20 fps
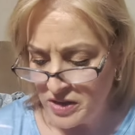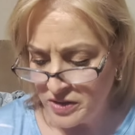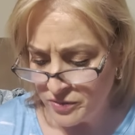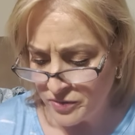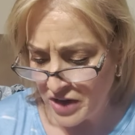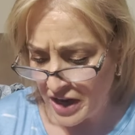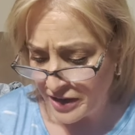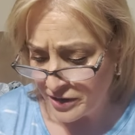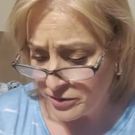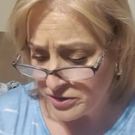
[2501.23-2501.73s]

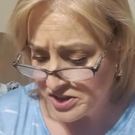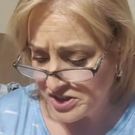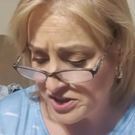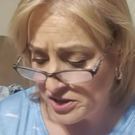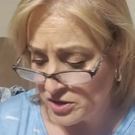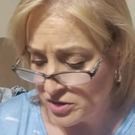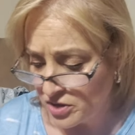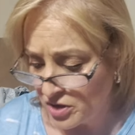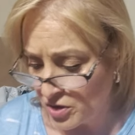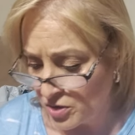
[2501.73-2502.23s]
you've got your
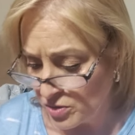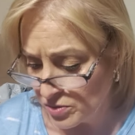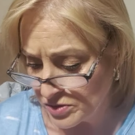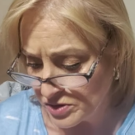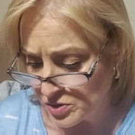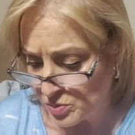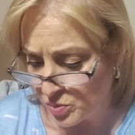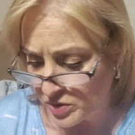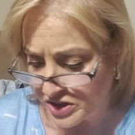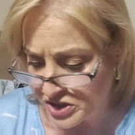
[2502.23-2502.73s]

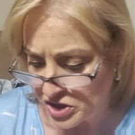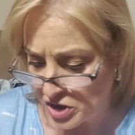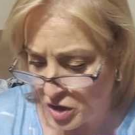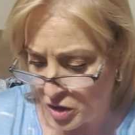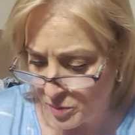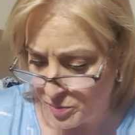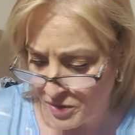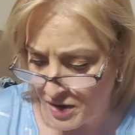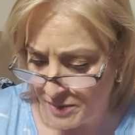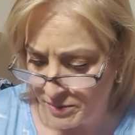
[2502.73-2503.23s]
silicones, which
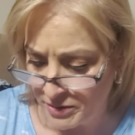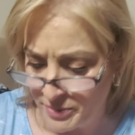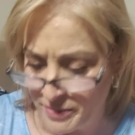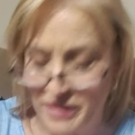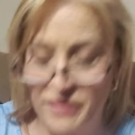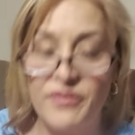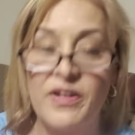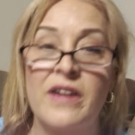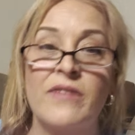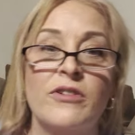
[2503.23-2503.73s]
are probably
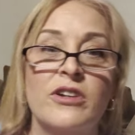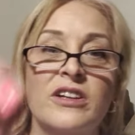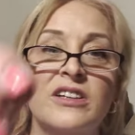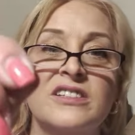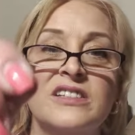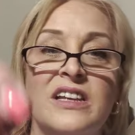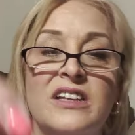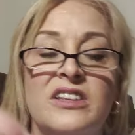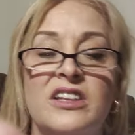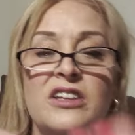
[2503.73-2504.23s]
my favorite
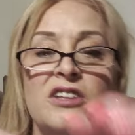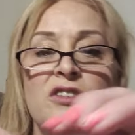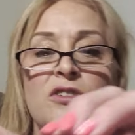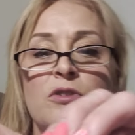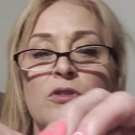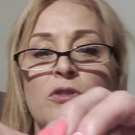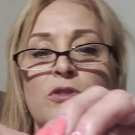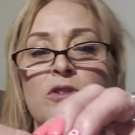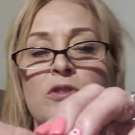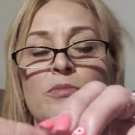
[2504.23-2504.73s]
because I think
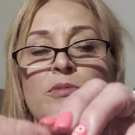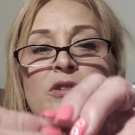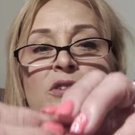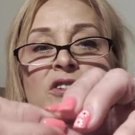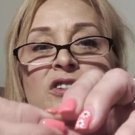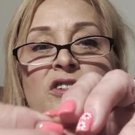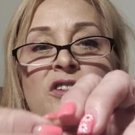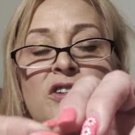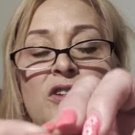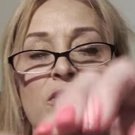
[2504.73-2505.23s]
they're the most